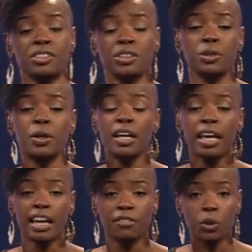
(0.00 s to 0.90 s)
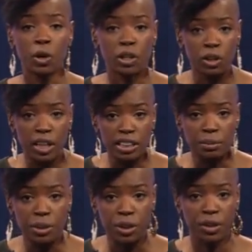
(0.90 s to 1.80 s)
So if you are looking to
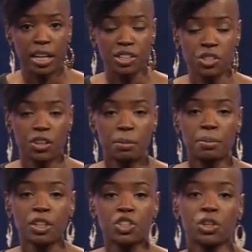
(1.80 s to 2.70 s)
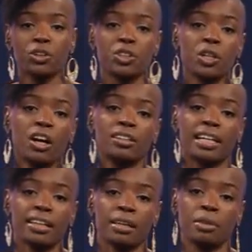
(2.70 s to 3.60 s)
book your next trip, be sure to
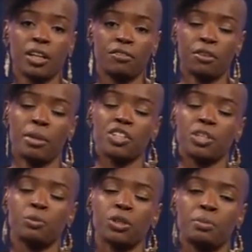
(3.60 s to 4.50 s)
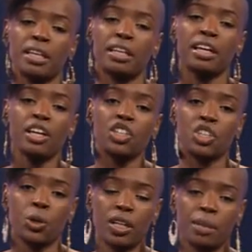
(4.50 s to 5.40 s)
contact them. The information will be
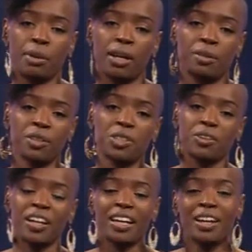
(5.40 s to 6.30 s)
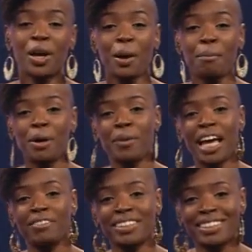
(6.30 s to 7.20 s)
shown at the bottom of the screen, but we
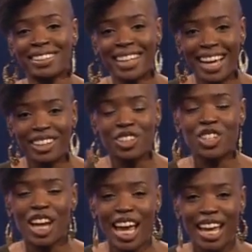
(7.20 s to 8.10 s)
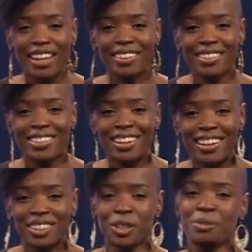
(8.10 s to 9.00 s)
have a slight change in
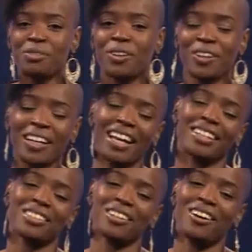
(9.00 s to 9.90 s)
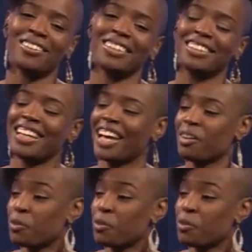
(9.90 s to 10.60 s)
terms of our guest on set.